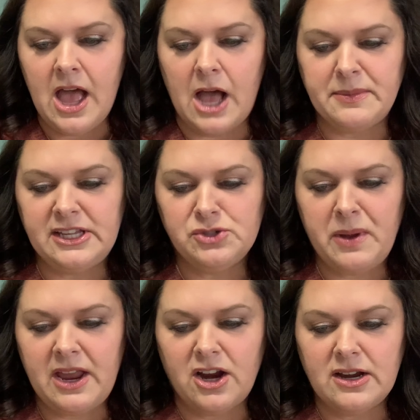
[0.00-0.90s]
Each
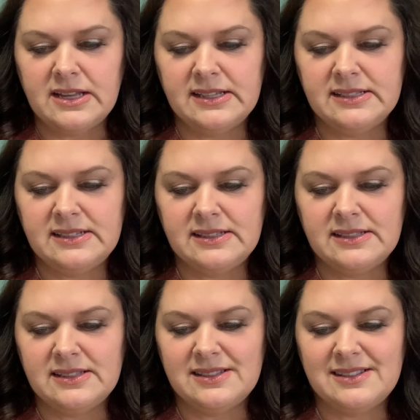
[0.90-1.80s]
pair is
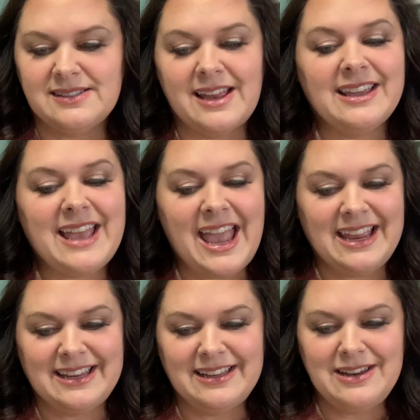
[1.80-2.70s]

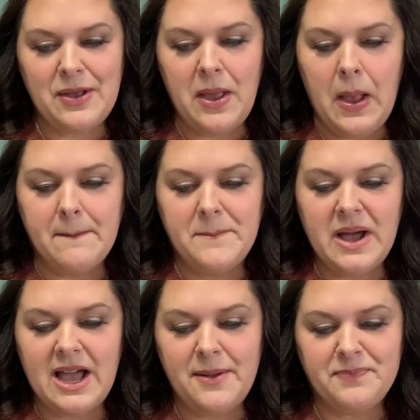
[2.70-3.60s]
dedicated,
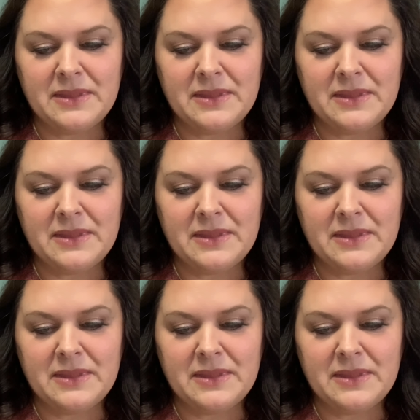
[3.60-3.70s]
but